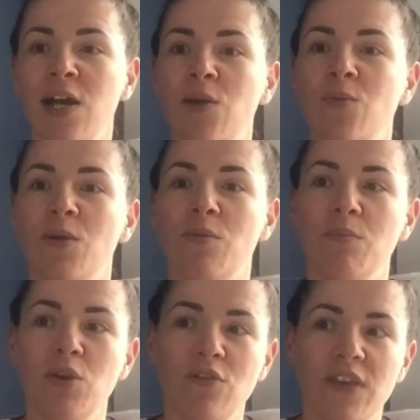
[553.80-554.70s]
We were
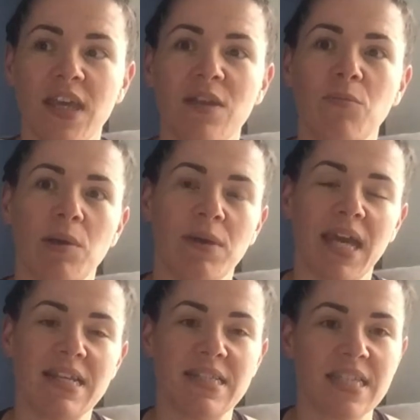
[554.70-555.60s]
moving, we were
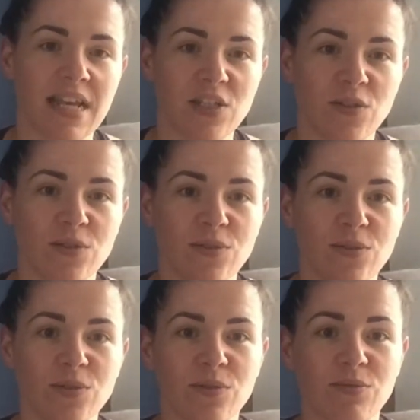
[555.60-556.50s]
getting
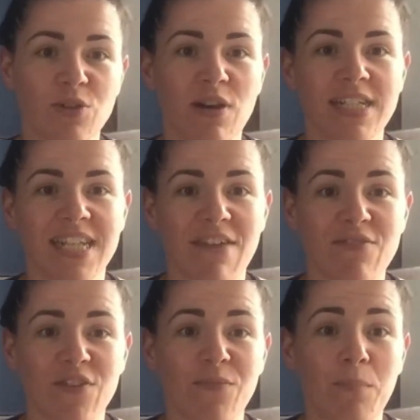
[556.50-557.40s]
settled, or trying to get
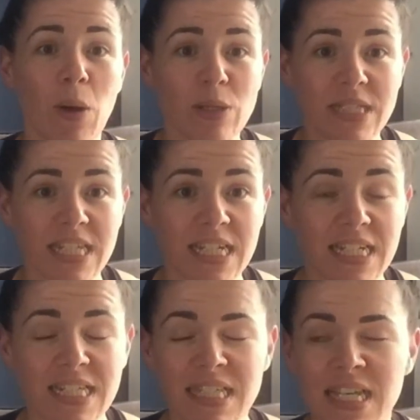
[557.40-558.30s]
rid of boxes.